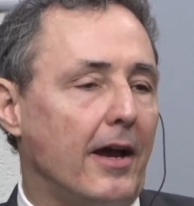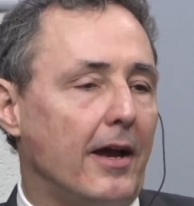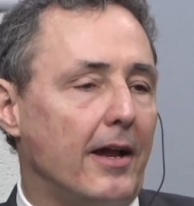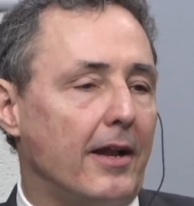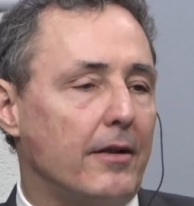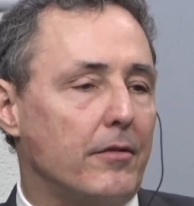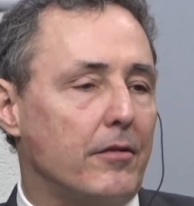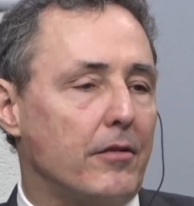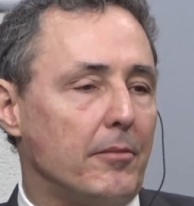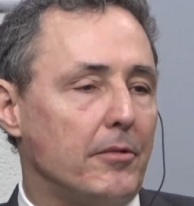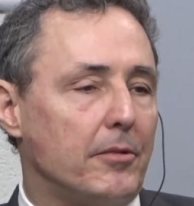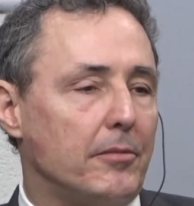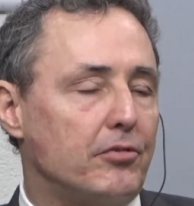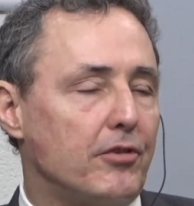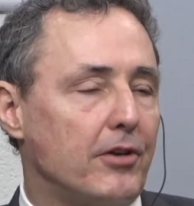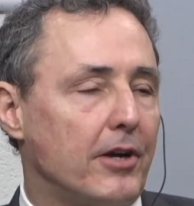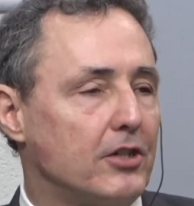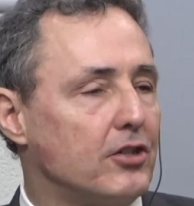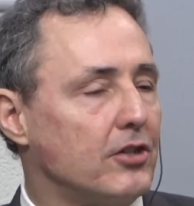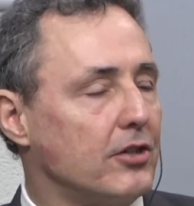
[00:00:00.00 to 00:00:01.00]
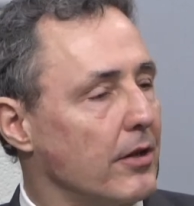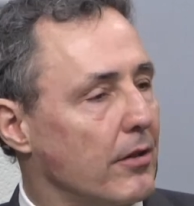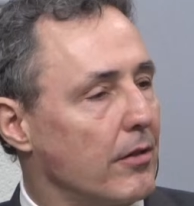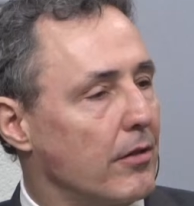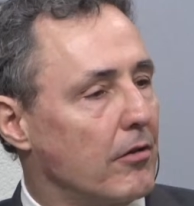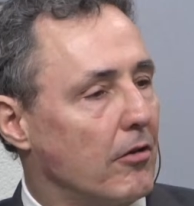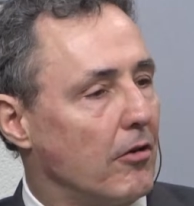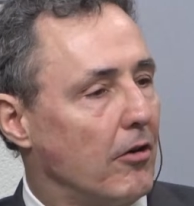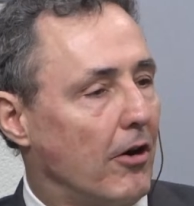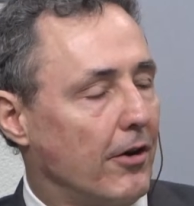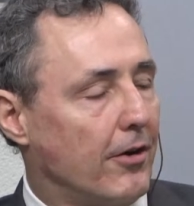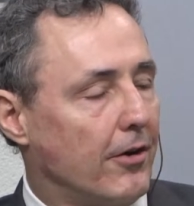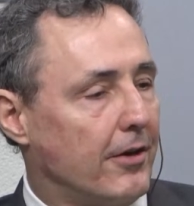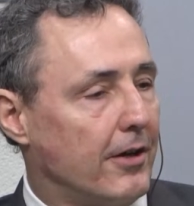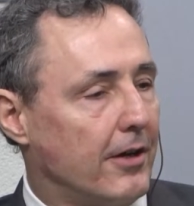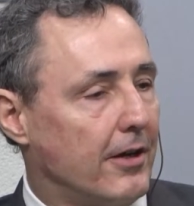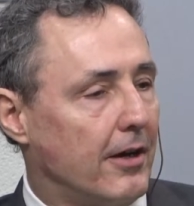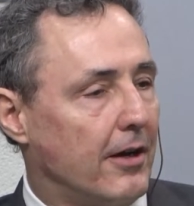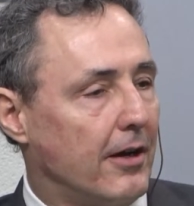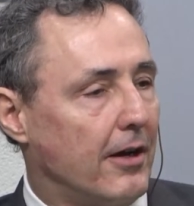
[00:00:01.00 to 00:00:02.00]
and some impressions on
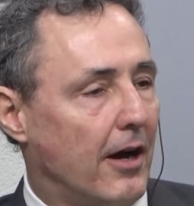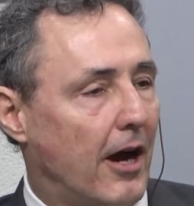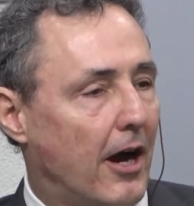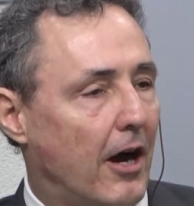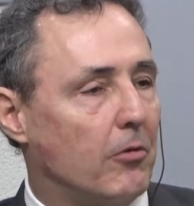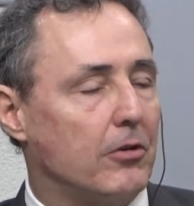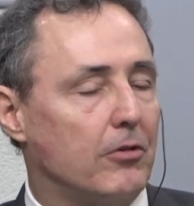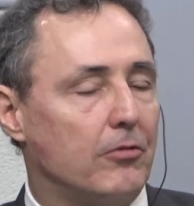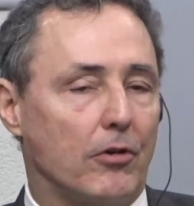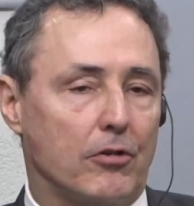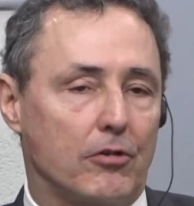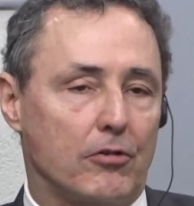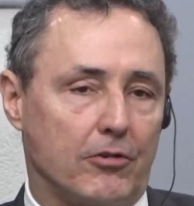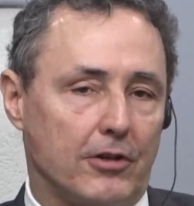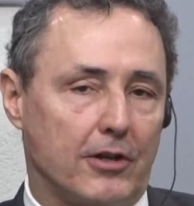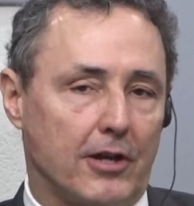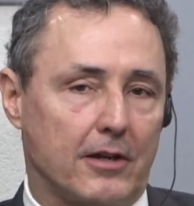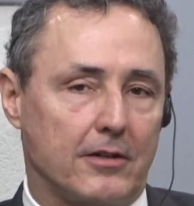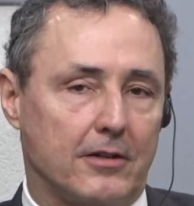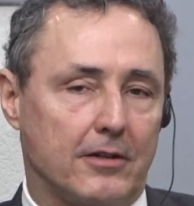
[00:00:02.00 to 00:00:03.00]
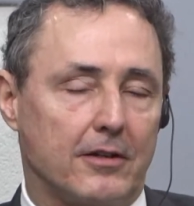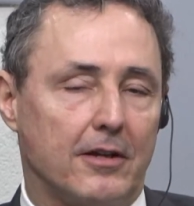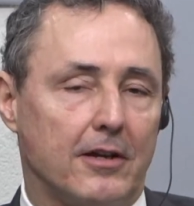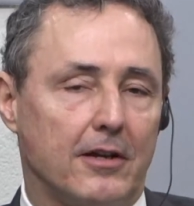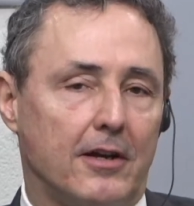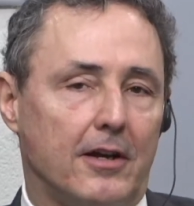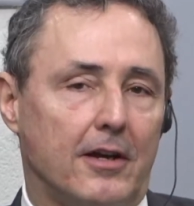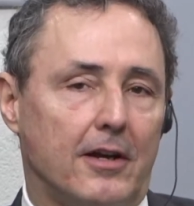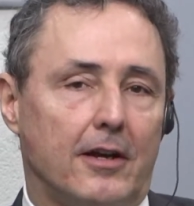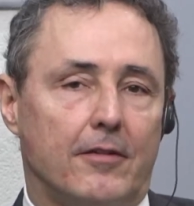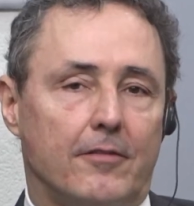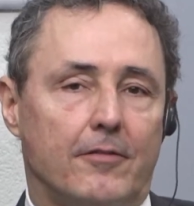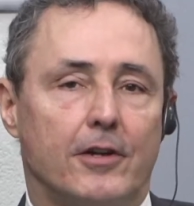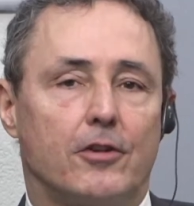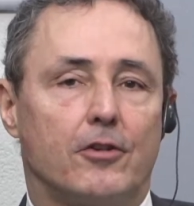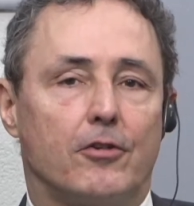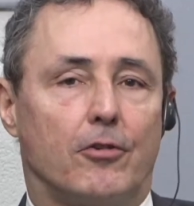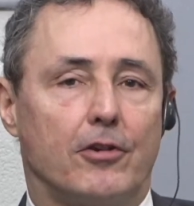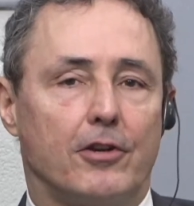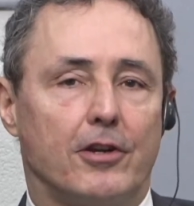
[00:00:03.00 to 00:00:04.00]
how it was conducted.
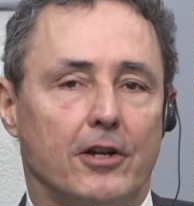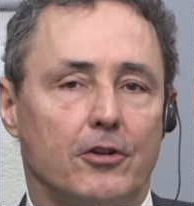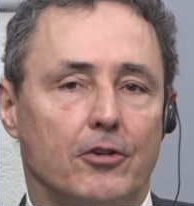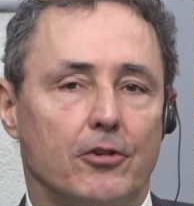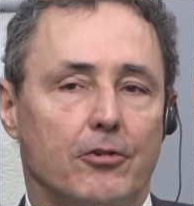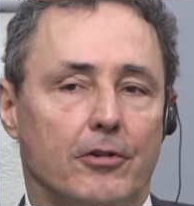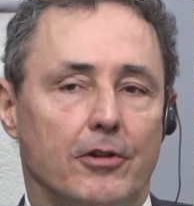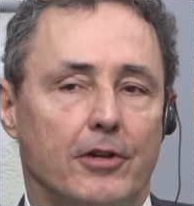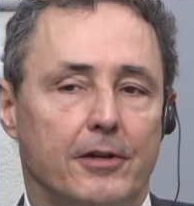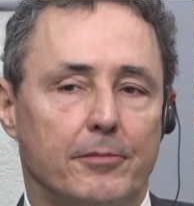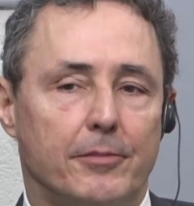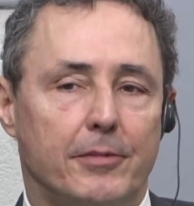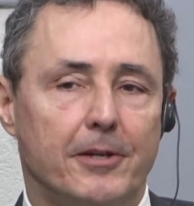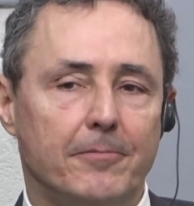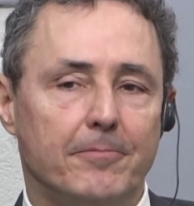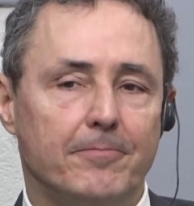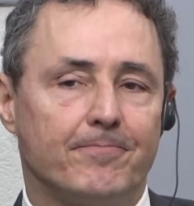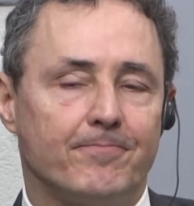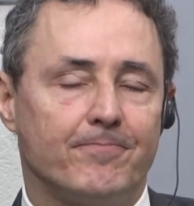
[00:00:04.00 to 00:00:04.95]
Viktoriia, do you hear me?